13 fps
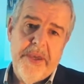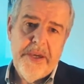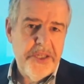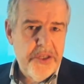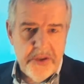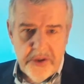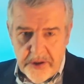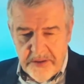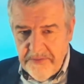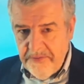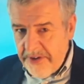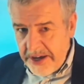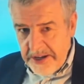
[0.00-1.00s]
is not the
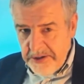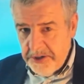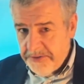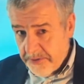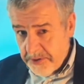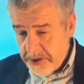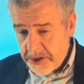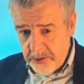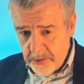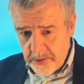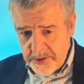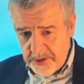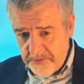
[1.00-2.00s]
vengeful
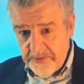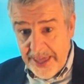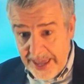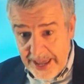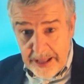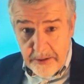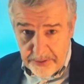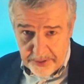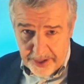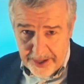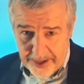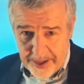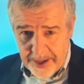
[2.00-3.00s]
slaughter of the
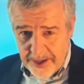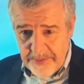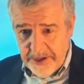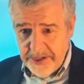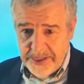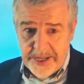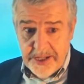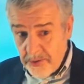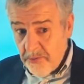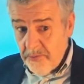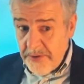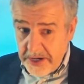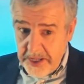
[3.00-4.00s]
healthy, because that's
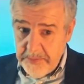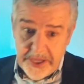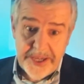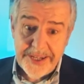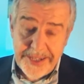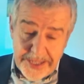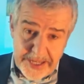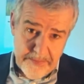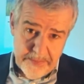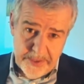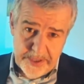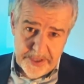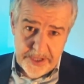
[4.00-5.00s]
already been
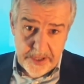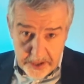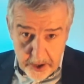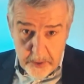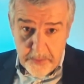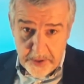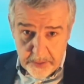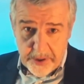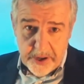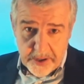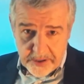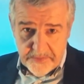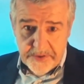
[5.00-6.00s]
condemned in the opening
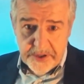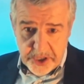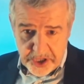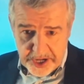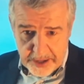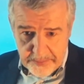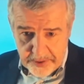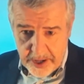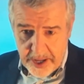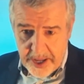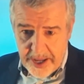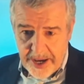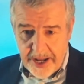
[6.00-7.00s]
part of this chapter.
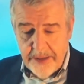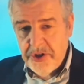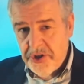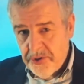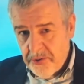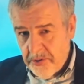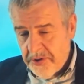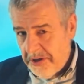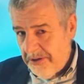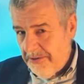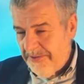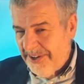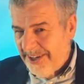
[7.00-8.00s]
And I'm sure that
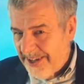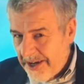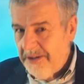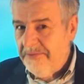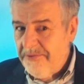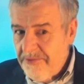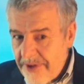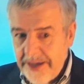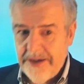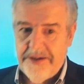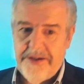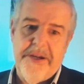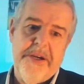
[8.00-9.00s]
you've kind of
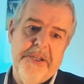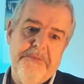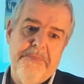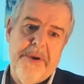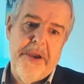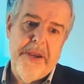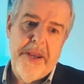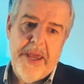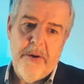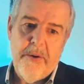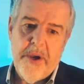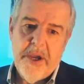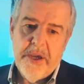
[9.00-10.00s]
recognized by
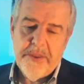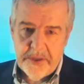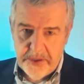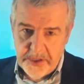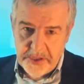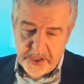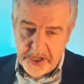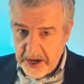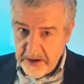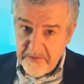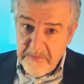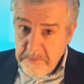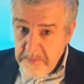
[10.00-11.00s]
now that there's a
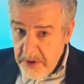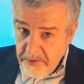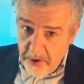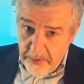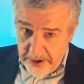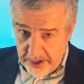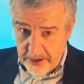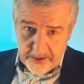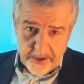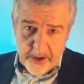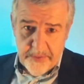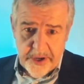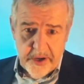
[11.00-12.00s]
kind of mirroring
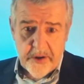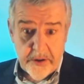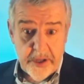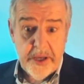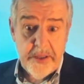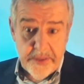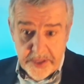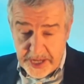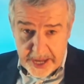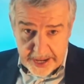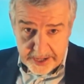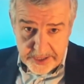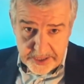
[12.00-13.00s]
going on in the
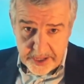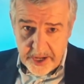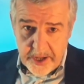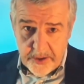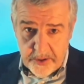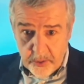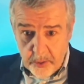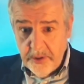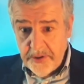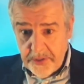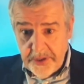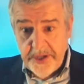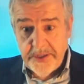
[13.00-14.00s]
text, that all
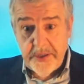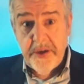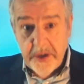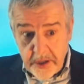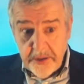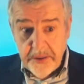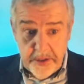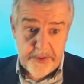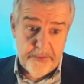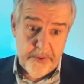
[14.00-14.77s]
the things that the earthly